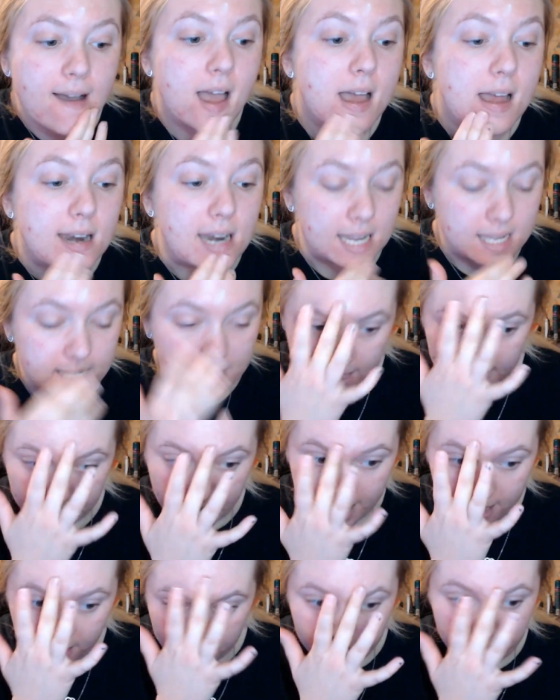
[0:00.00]
It's going to
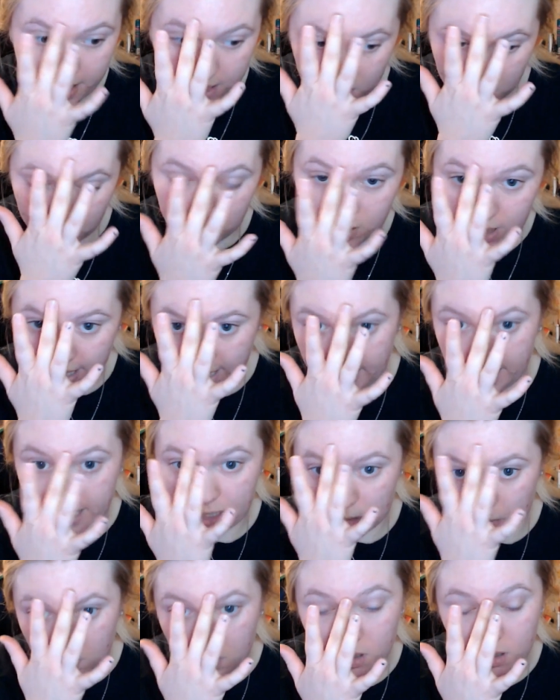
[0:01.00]
get your face really
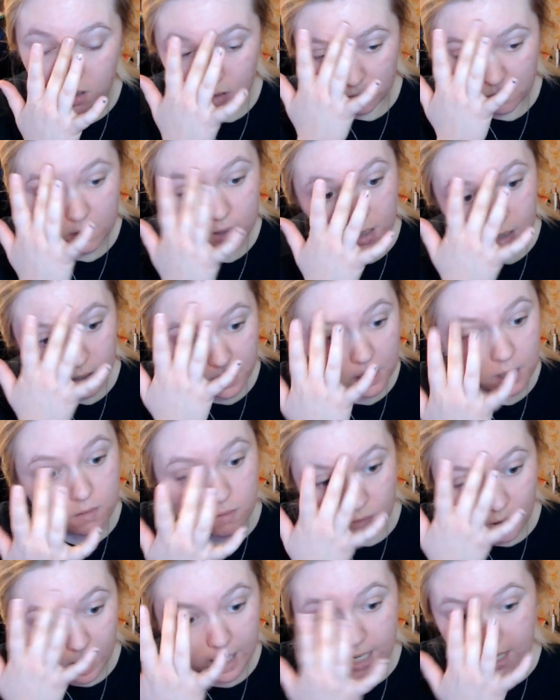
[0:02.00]
smooth and
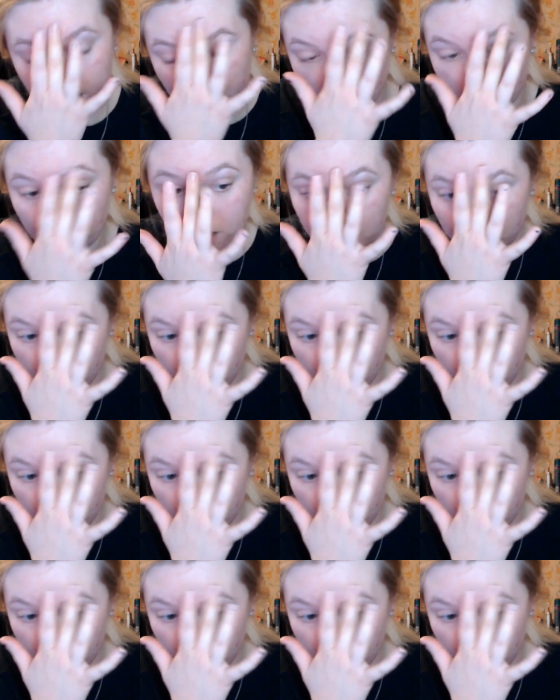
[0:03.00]
looking really good.